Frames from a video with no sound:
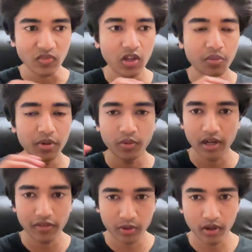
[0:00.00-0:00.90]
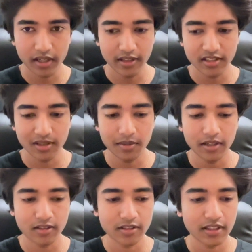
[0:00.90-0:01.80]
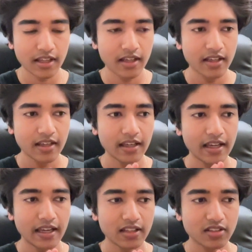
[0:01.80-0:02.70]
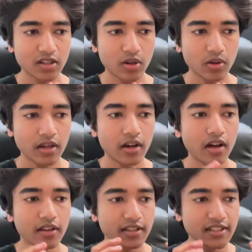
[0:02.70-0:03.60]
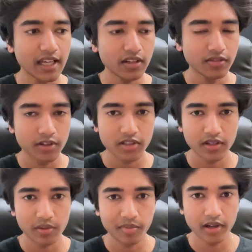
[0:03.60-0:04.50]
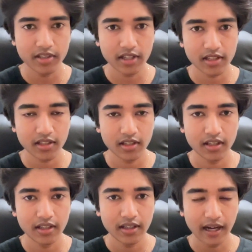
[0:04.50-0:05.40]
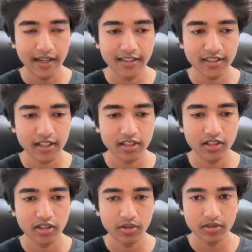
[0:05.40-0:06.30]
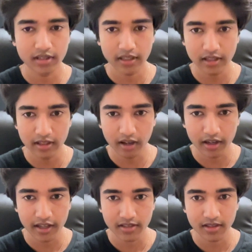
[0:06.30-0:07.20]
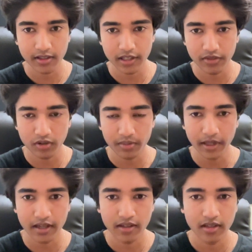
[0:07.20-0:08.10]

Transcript: You can put whatever you want in these subtitles. And so on the second version of the project, I decided to use the .srt format.